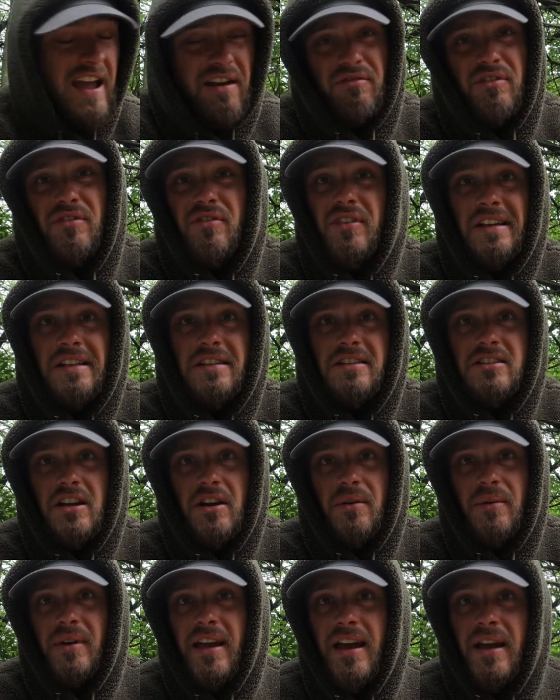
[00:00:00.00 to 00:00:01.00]
everything.
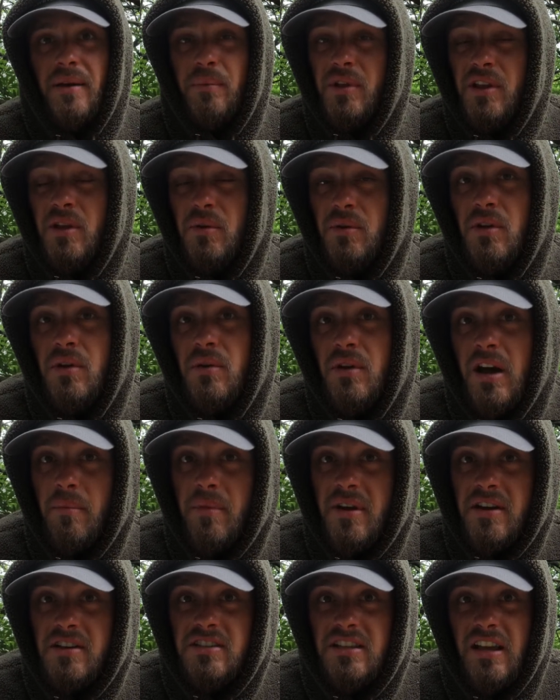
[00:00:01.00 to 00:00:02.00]
So again, when you do
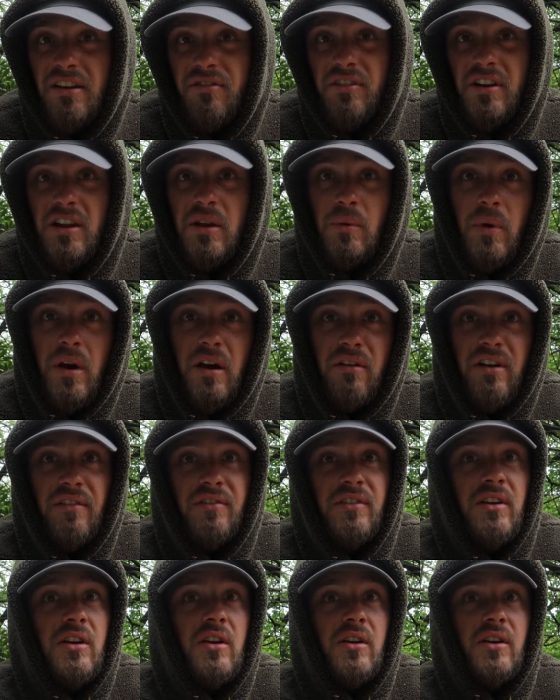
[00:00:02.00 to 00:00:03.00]
come here, it's definitely worth
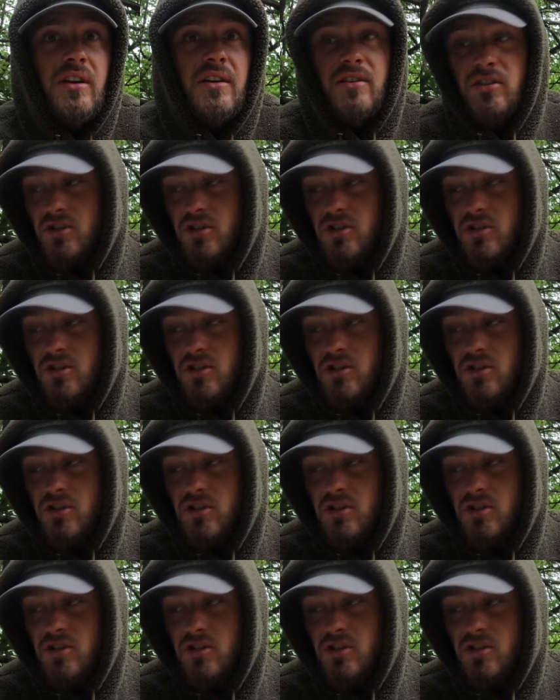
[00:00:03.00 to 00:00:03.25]
having a look in